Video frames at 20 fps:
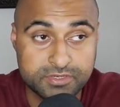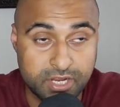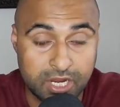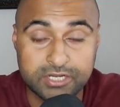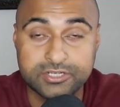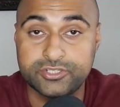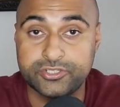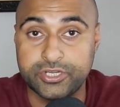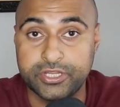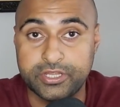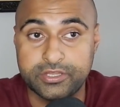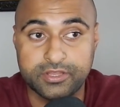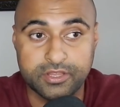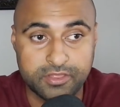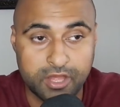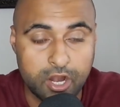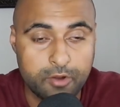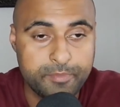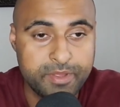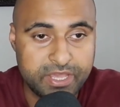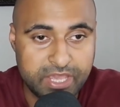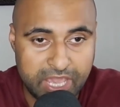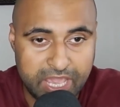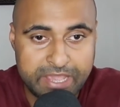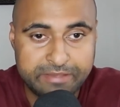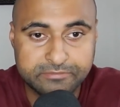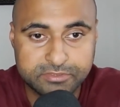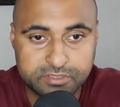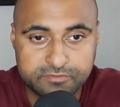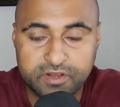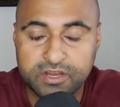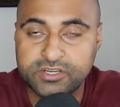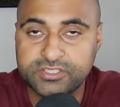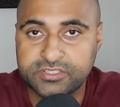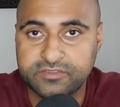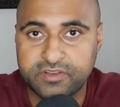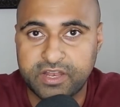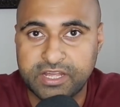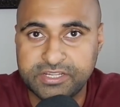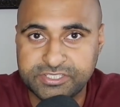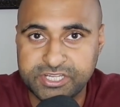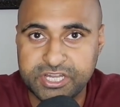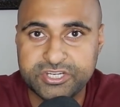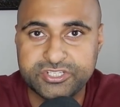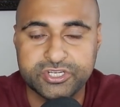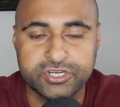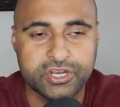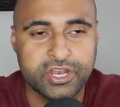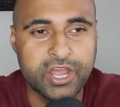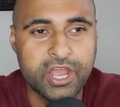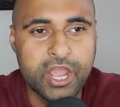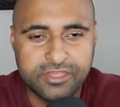country, the dharmic aims of our civilization,